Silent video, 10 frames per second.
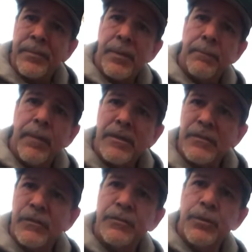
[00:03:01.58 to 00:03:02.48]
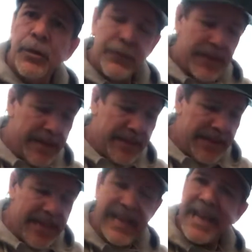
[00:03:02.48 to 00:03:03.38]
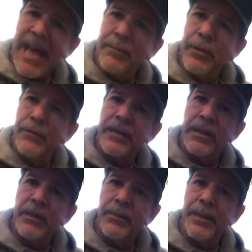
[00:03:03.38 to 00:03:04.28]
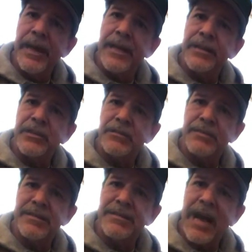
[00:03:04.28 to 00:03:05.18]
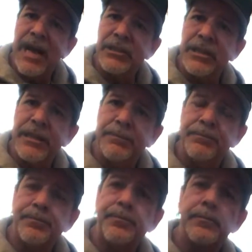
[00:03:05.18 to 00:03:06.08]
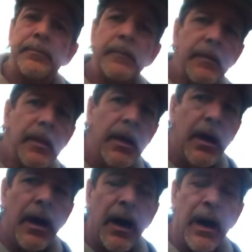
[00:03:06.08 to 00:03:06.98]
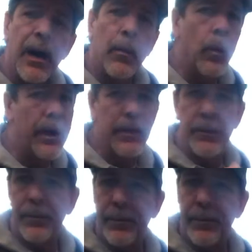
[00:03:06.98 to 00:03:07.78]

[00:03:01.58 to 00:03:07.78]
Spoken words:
muscles moving and the kneecap moving a little bit, and just massage it. One of the